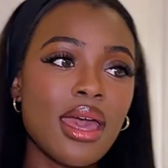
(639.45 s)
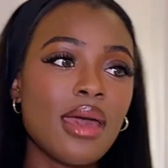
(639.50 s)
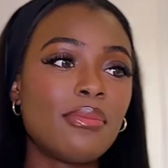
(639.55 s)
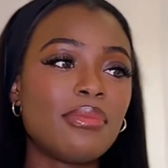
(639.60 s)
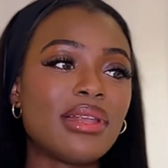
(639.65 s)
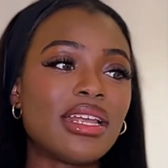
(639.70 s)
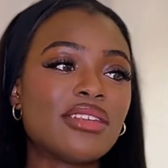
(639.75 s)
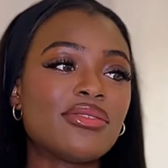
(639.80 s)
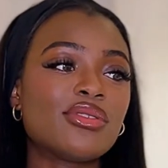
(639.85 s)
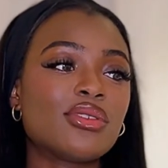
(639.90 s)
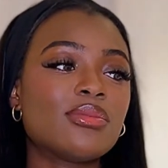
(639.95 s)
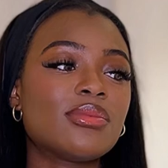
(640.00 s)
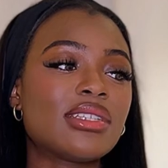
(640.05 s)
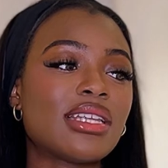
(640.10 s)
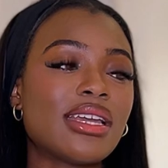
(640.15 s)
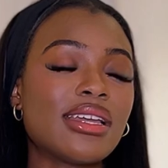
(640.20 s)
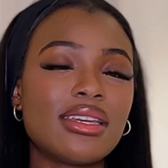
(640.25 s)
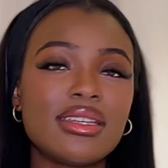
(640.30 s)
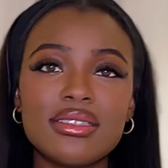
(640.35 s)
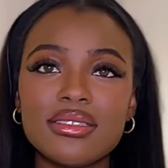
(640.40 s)
Platforms
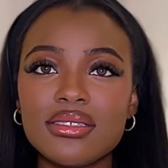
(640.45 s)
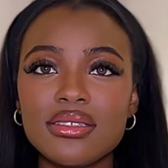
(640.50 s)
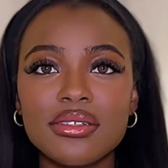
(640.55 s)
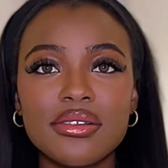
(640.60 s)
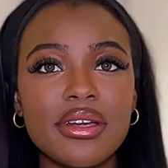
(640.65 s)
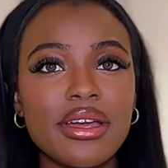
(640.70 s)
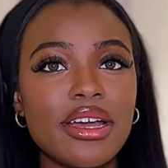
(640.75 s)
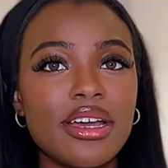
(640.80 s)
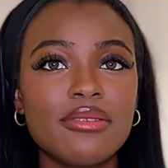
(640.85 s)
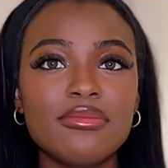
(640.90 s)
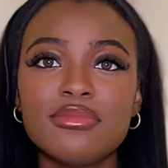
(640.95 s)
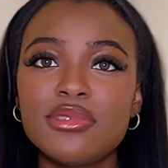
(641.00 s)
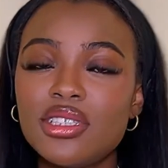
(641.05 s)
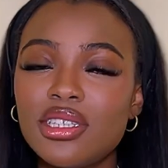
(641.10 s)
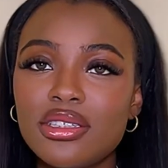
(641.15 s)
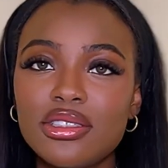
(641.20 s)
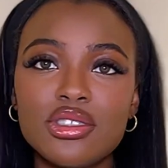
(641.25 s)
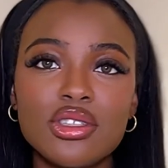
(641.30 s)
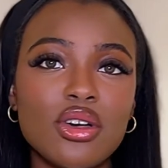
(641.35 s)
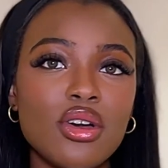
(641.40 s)
like Instagram,
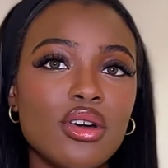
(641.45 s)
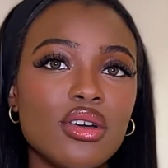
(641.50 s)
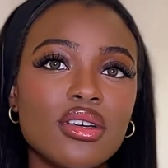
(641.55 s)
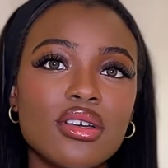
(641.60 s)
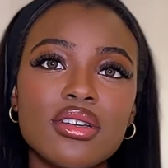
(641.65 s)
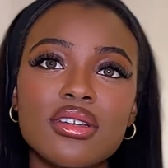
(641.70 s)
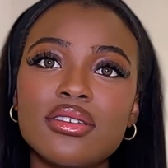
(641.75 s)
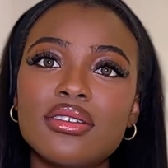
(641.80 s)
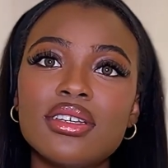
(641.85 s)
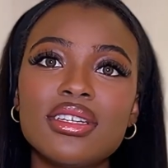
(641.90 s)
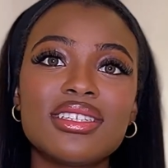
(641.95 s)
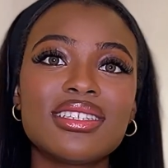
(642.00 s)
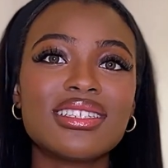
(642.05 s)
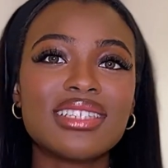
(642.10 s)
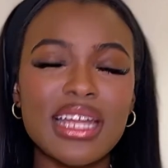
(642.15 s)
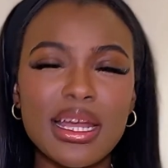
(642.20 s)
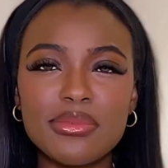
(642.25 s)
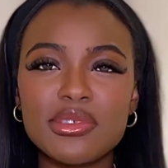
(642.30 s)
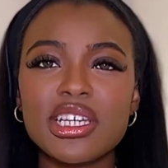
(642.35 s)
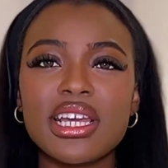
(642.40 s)
TikTok,
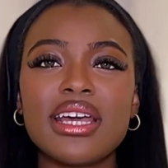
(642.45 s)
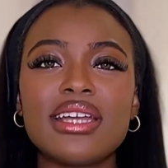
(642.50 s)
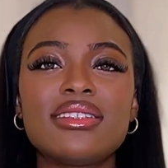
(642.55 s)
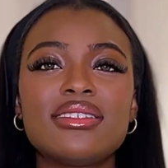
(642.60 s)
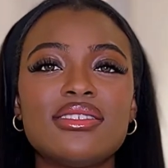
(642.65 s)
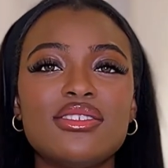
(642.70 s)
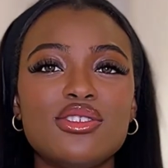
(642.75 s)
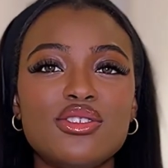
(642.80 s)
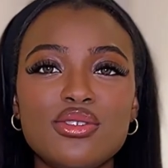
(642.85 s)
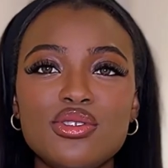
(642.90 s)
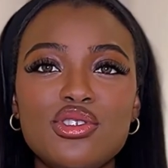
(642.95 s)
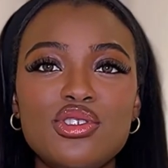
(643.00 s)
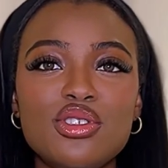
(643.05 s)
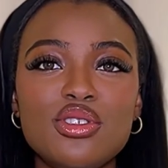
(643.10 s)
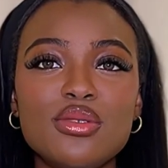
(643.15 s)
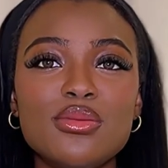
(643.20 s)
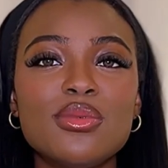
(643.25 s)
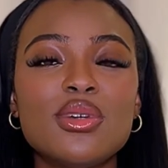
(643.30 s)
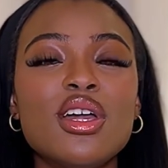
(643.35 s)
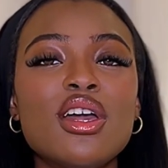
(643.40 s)
Snapchat,
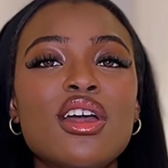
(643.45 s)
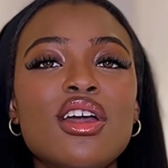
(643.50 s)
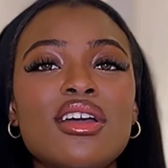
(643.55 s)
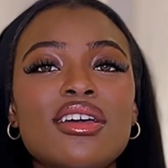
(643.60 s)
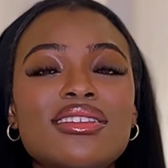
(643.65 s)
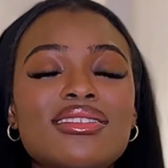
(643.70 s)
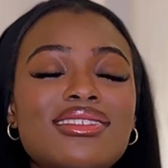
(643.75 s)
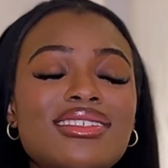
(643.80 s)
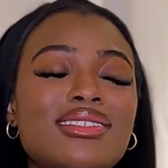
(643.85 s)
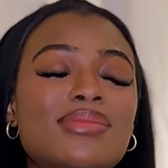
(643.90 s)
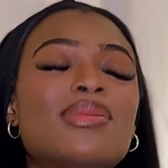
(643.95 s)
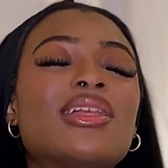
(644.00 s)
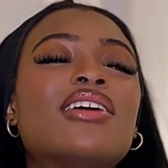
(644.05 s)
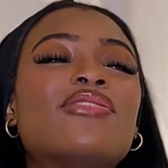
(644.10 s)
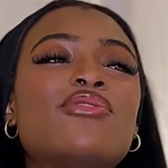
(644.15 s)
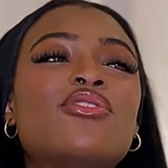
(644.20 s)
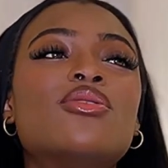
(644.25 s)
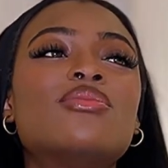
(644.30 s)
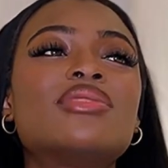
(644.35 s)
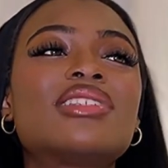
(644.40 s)
YouTube, these
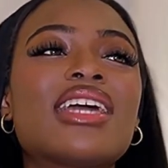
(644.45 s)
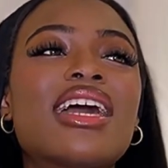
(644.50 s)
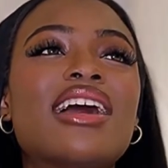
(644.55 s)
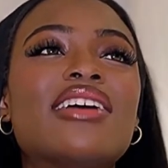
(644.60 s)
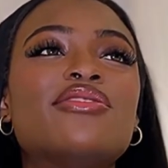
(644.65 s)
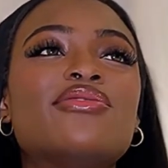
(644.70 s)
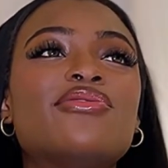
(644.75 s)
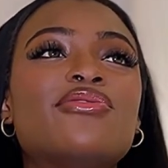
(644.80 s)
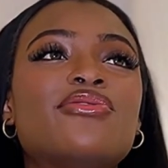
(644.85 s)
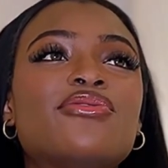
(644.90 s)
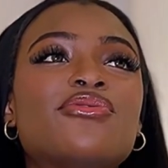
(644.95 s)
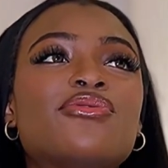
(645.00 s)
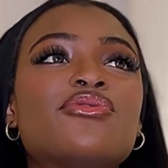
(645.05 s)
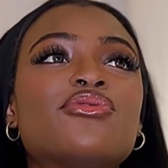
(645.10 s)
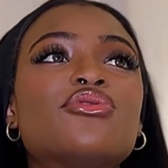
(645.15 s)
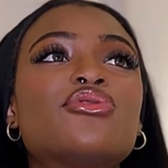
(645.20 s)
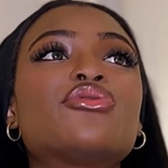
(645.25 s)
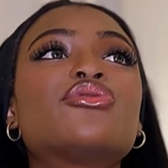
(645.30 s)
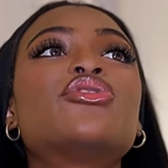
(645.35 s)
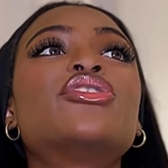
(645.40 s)
platforms can
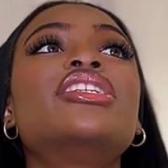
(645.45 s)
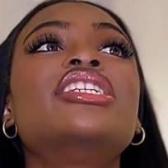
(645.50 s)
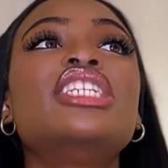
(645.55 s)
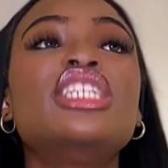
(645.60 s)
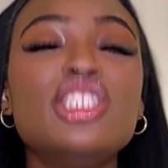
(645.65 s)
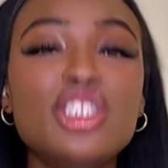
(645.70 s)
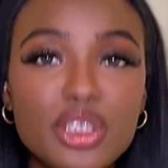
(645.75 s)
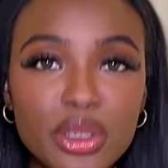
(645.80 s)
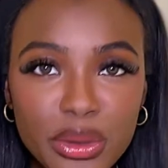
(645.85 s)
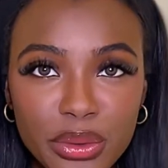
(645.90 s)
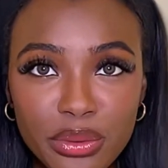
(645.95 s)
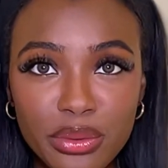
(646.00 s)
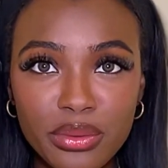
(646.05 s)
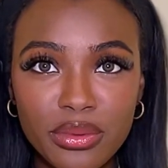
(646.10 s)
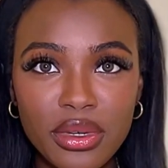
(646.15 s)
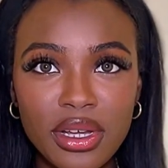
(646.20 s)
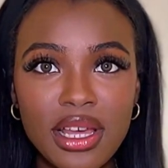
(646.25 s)
free you